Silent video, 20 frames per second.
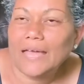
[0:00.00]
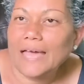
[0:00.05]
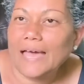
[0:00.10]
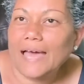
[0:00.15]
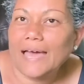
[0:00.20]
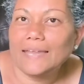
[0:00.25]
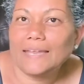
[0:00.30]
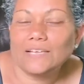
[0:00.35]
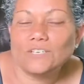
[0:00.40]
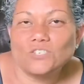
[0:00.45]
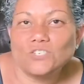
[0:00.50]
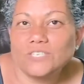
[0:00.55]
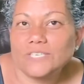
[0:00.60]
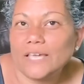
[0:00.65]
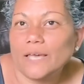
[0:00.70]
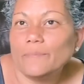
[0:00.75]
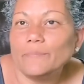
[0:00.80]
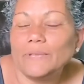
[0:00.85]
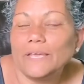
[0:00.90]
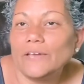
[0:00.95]
And I just
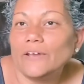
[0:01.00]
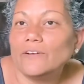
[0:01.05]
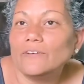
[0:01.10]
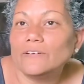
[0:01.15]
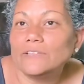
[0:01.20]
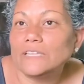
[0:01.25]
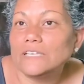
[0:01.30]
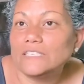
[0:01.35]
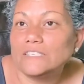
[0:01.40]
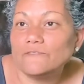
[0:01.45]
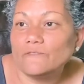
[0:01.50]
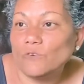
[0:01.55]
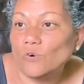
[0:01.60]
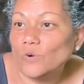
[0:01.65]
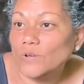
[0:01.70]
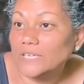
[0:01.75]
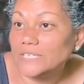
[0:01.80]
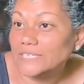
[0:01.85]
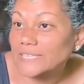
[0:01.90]
kept hearing this voice,